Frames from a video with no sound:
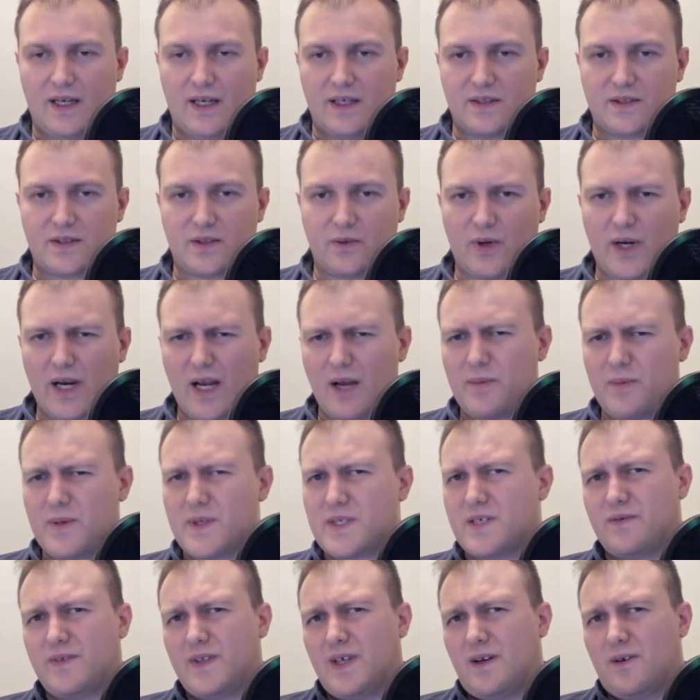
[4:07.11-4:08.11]
So what
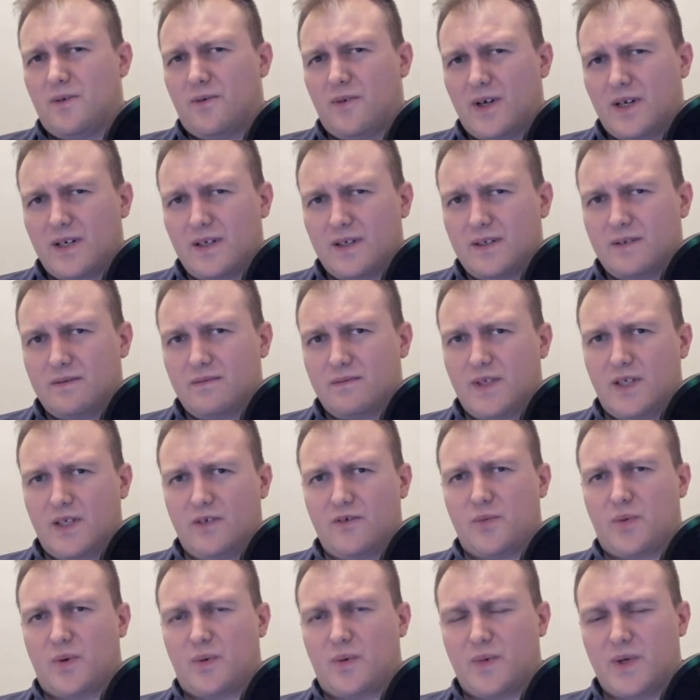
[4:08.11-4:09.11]
happens if they don't want to give
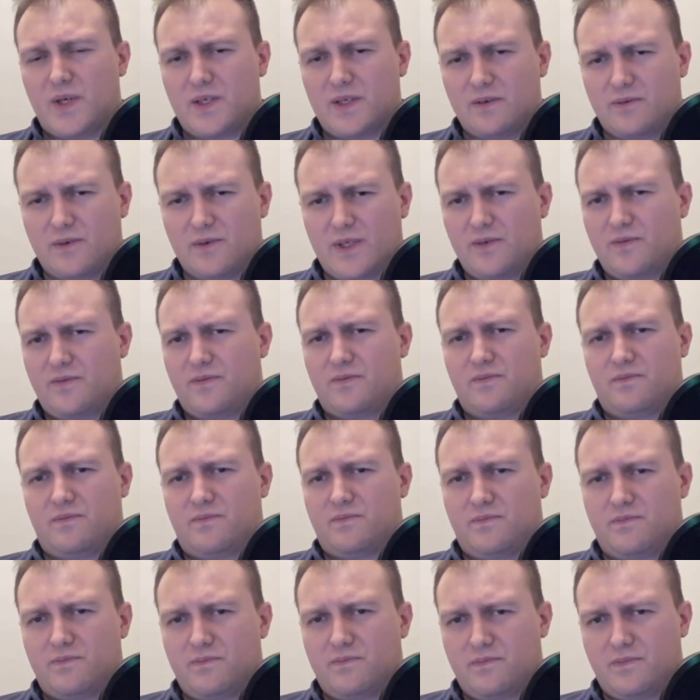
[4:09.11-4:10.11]
you permission? What if
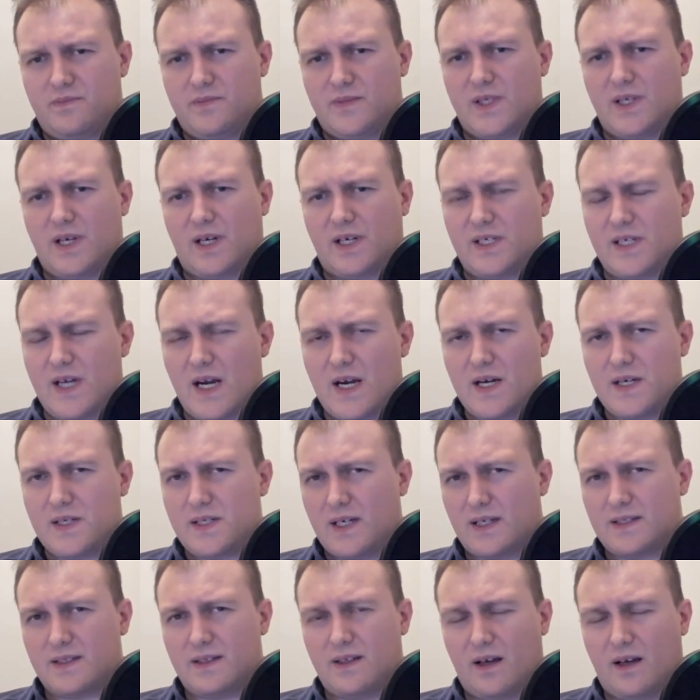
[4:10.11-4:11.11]
the exchange
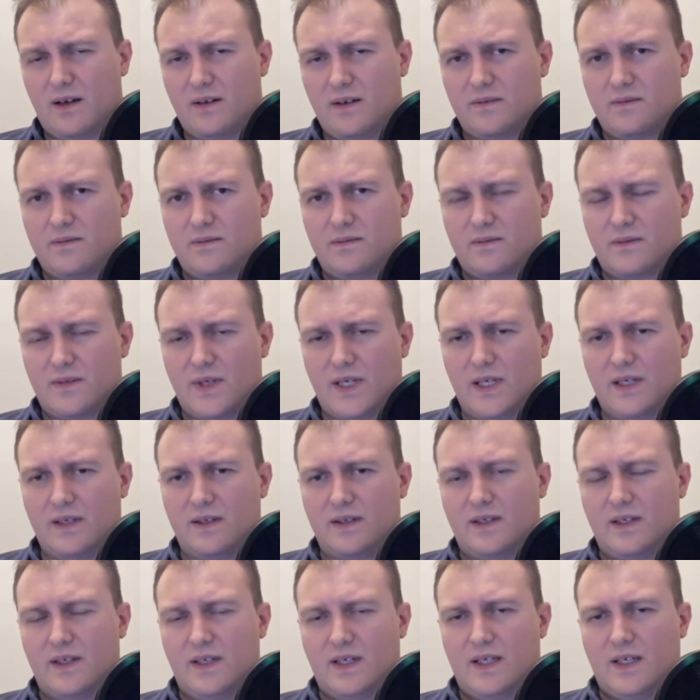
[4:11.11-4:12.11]
shuts down, right?
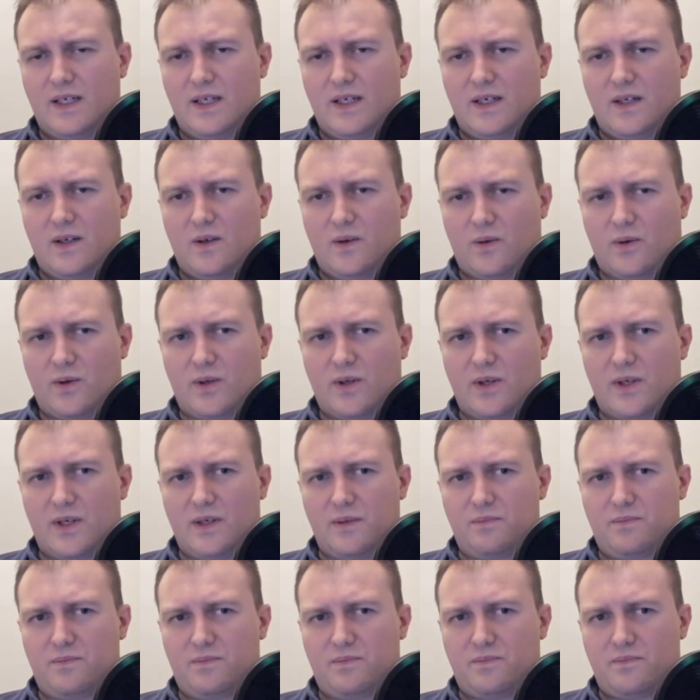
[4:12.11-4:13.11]

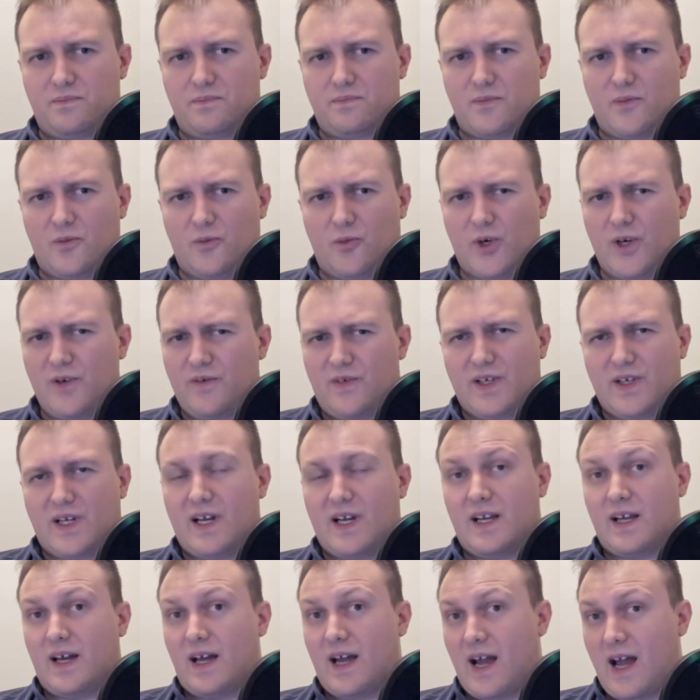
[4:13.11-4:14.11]
Or what if they
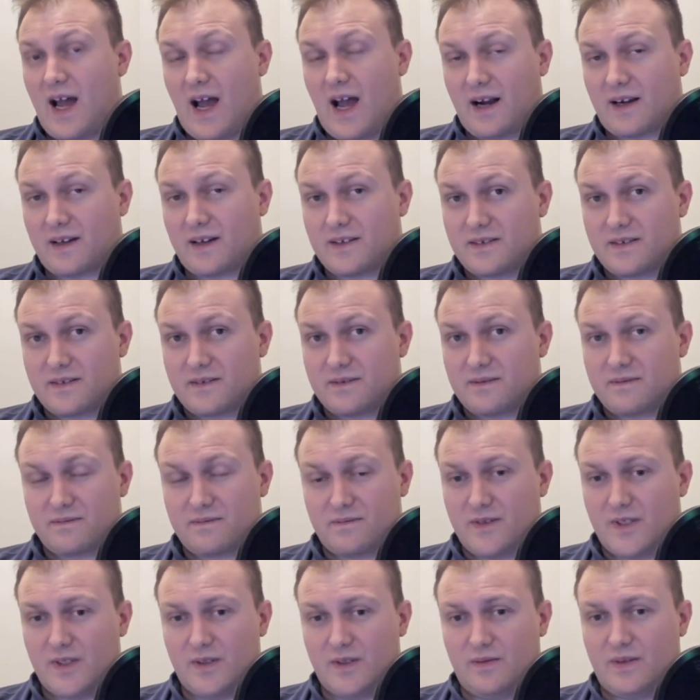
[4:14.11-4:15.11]
get hacked?
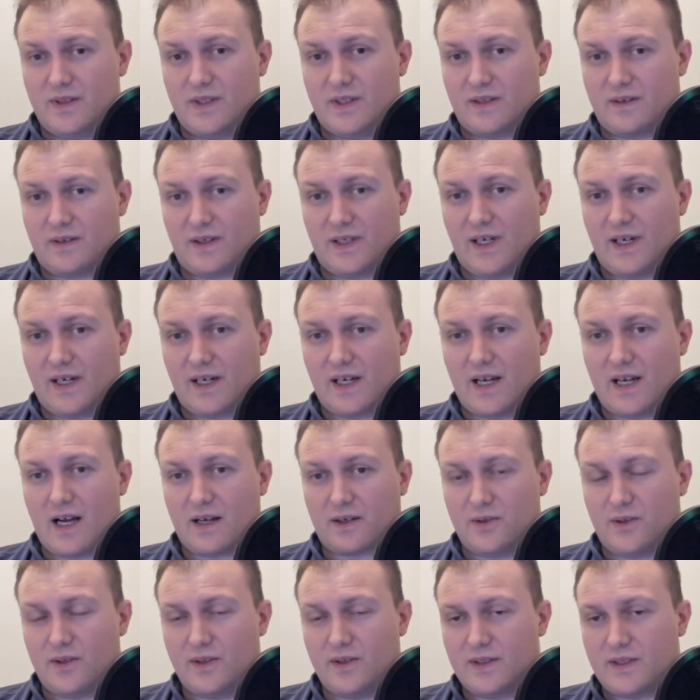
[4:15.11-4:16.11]
I mean, they're getting
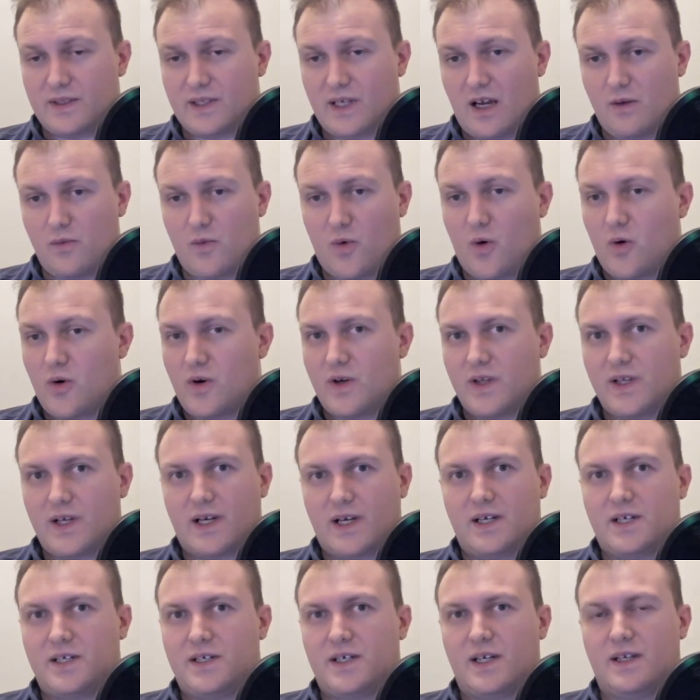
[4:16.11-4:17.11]
hacked all the time. Or they
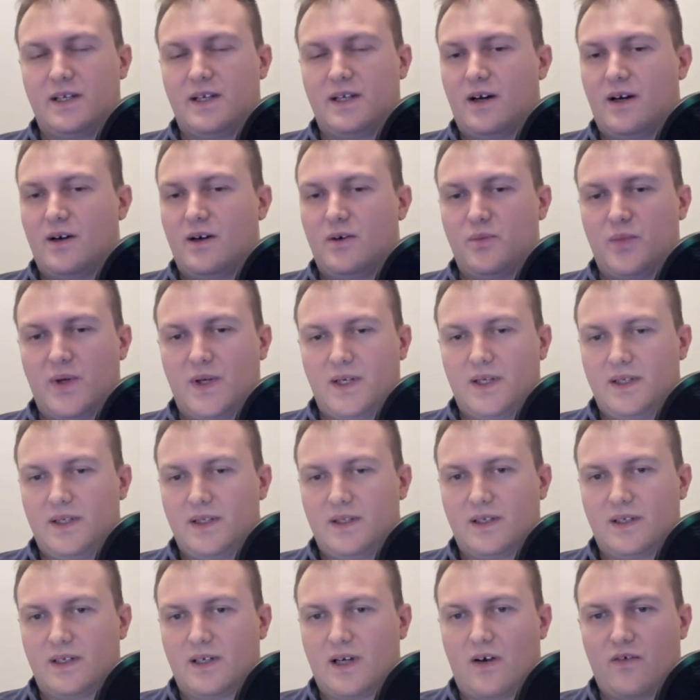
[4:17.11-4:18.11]
got shut down by
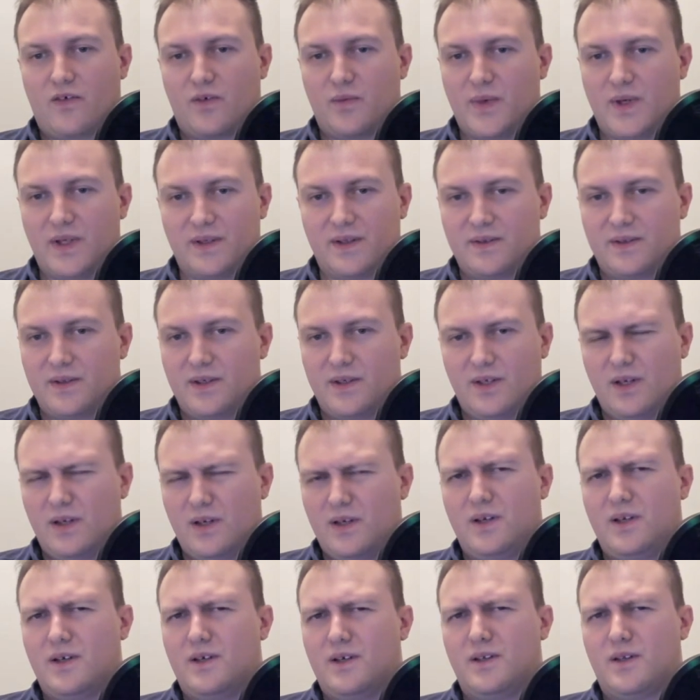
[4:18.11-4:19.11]
the government.
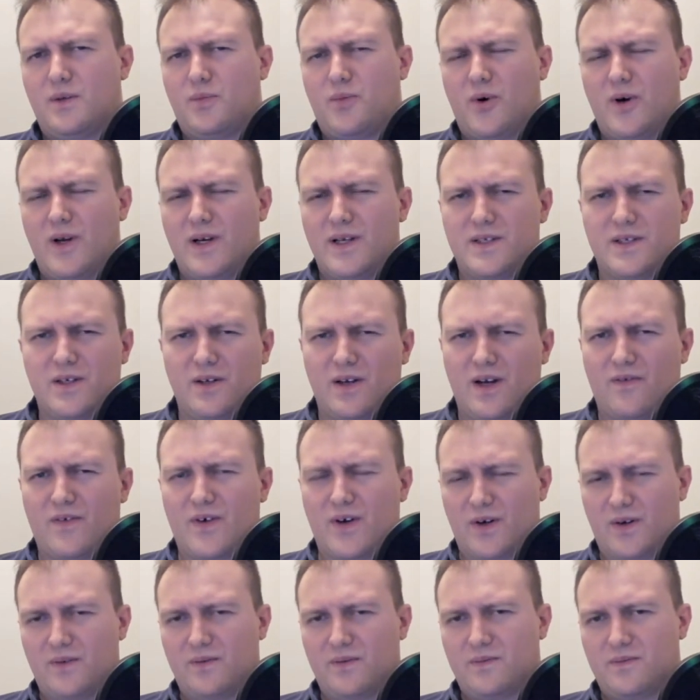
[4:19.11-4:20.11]
The point is, you never
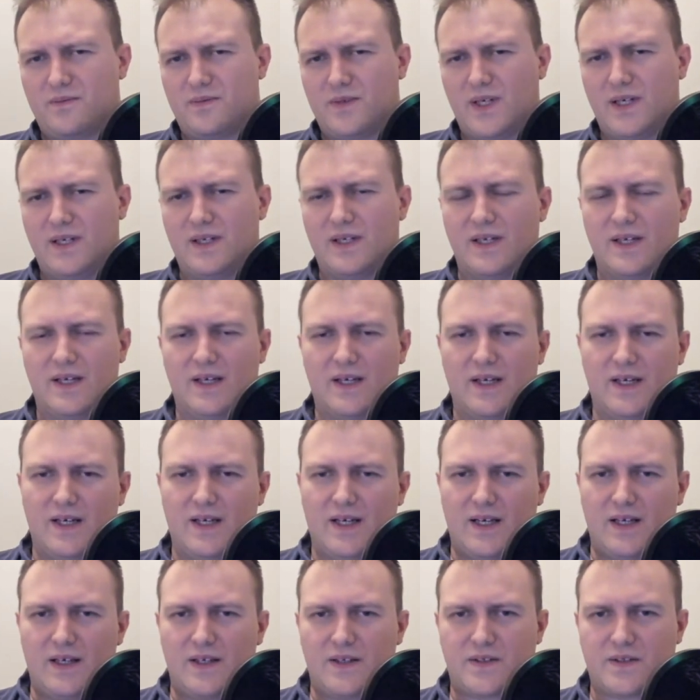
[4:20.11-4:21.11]
know, right?
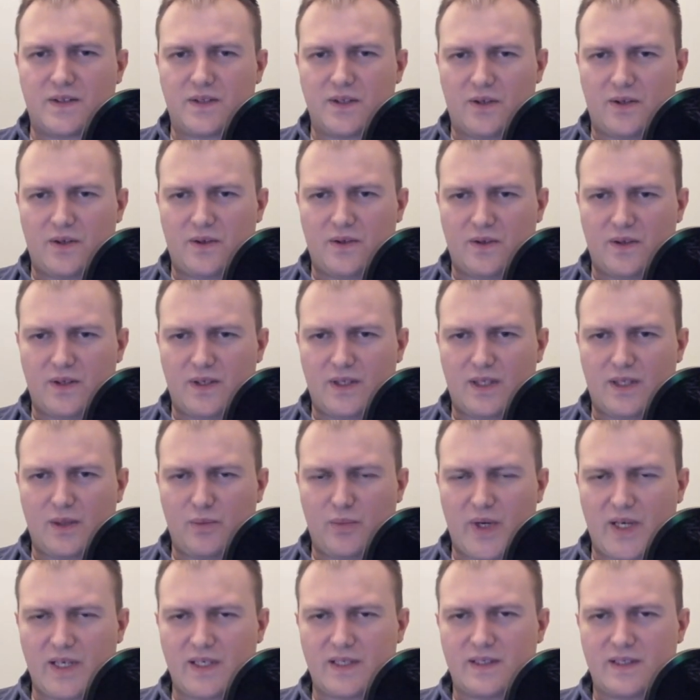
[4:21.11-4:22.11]
So the
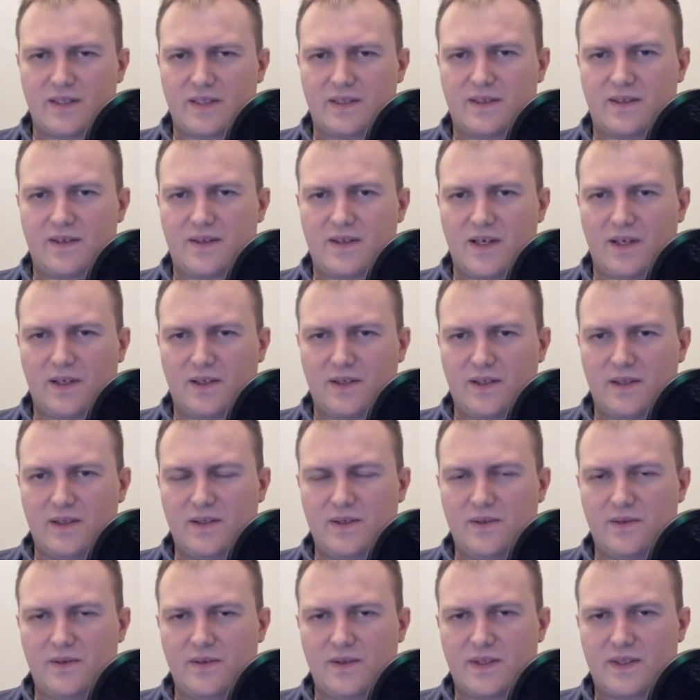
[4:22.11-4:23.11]
best thing to
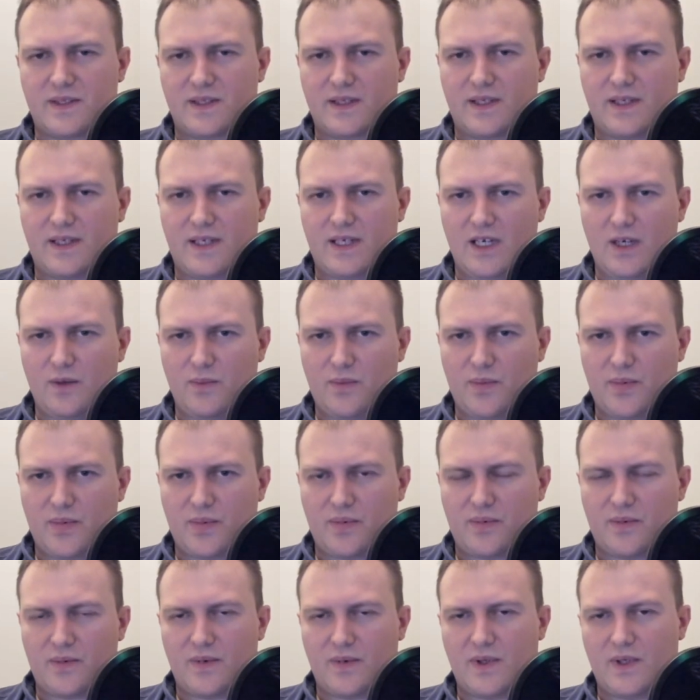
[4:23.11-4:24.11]
do is keep
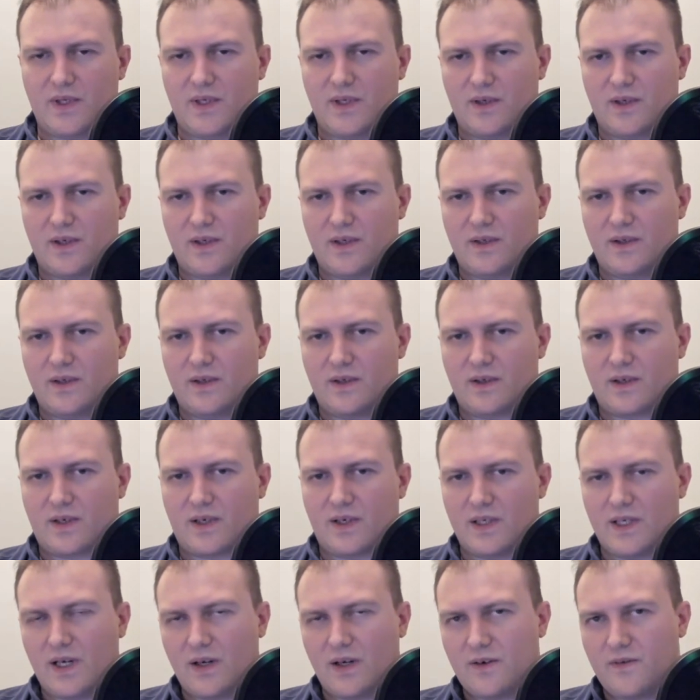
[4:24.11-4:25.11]
your
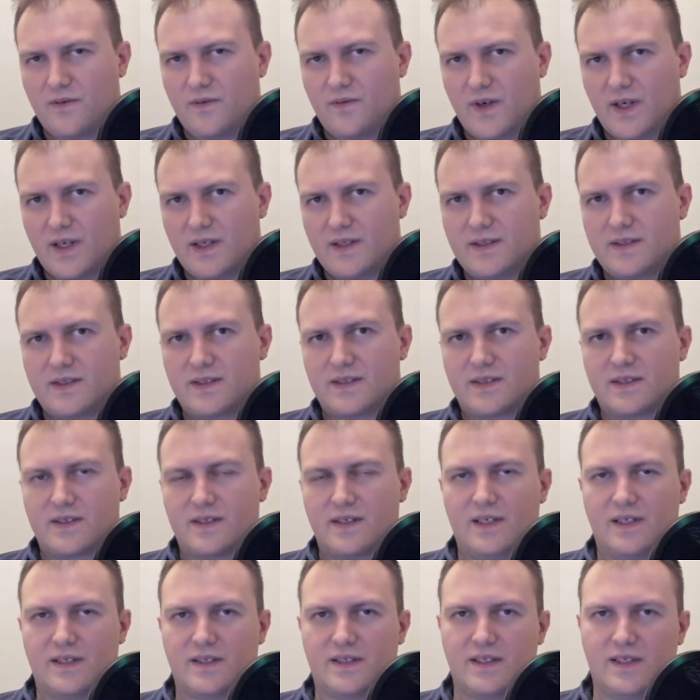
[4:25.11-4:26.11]
Cardano funds
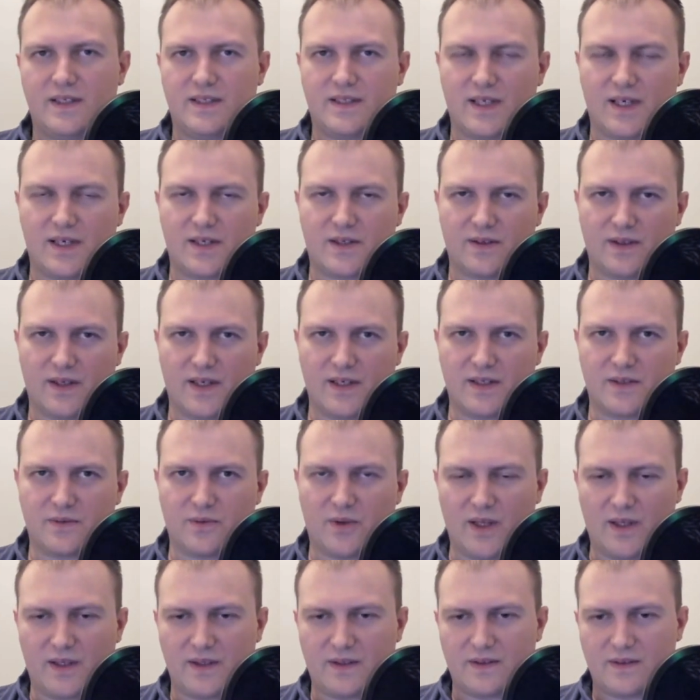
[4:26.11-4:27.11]
in a decentralized
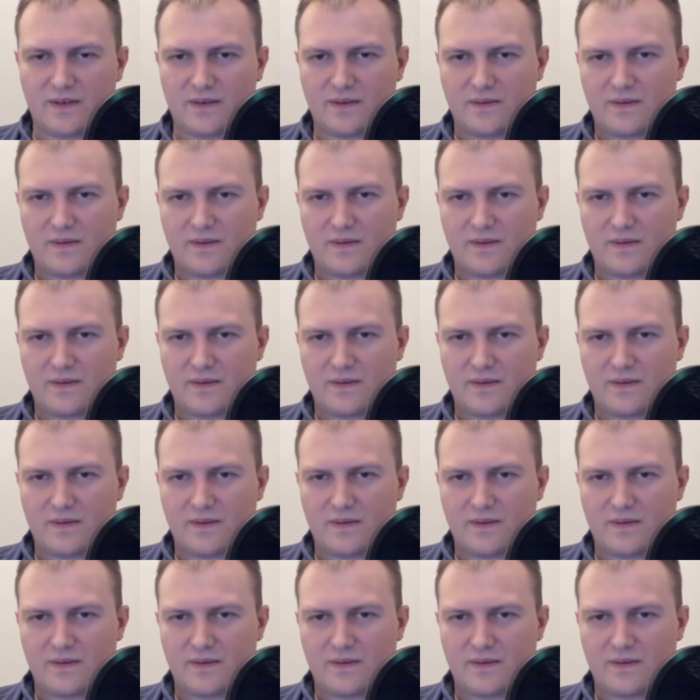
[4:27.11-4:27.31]
wallet.